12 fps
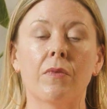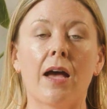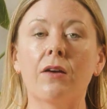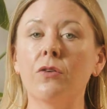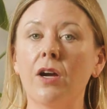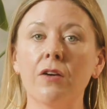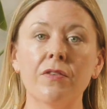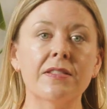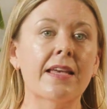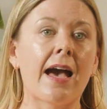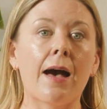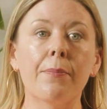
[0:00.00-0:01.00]
I don't care if it's
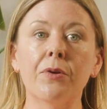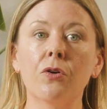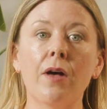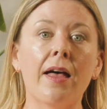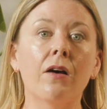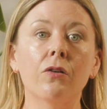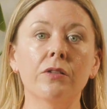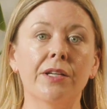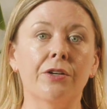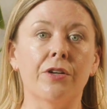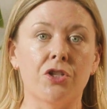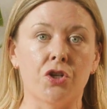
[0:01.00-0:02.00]
capital L
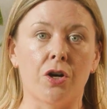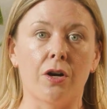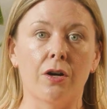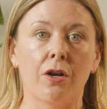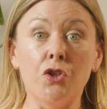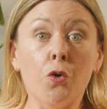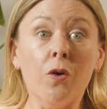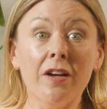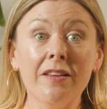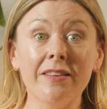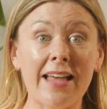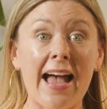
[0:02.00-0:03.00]
literature, you're
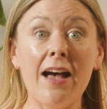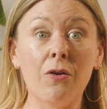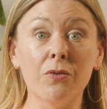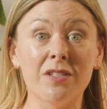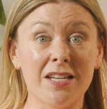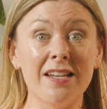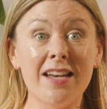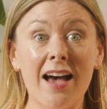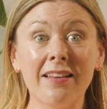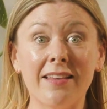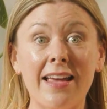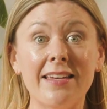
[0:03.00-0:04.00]
allowed to
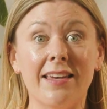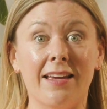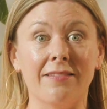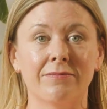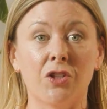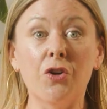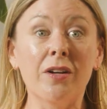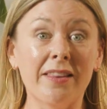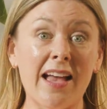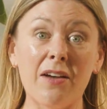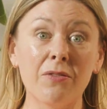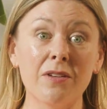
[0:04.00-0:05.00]
not like it. You're
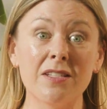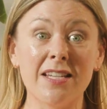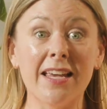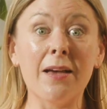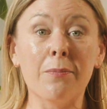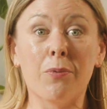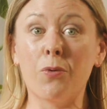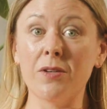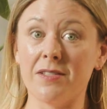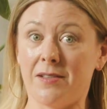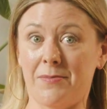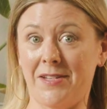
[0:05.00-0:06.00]
allowed to get
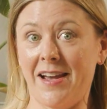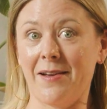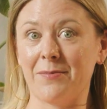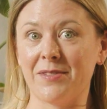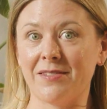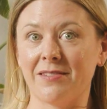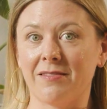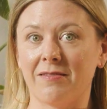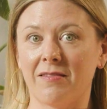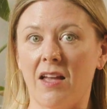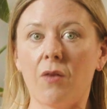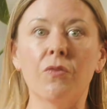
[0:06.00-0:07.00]
bored sometimes.
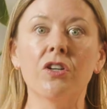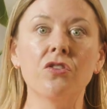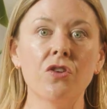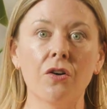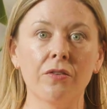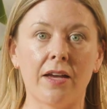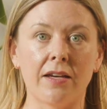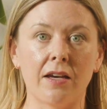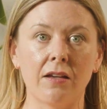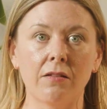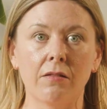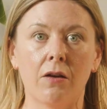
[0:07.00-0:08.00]
And when you don't like
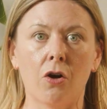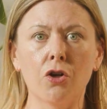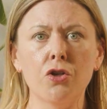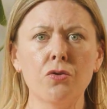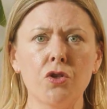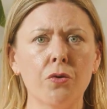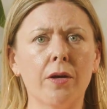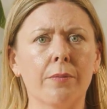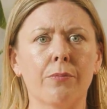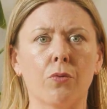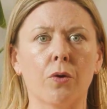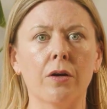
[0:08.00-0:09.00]
it, or you do
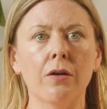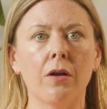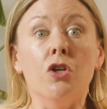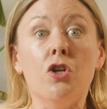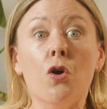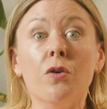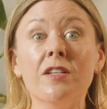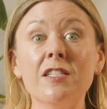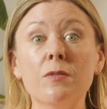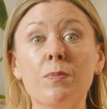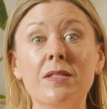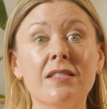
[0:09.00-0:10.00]
get bored, notice
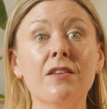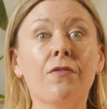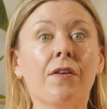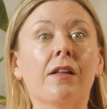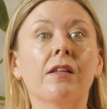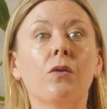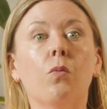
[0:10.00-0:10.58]
specifically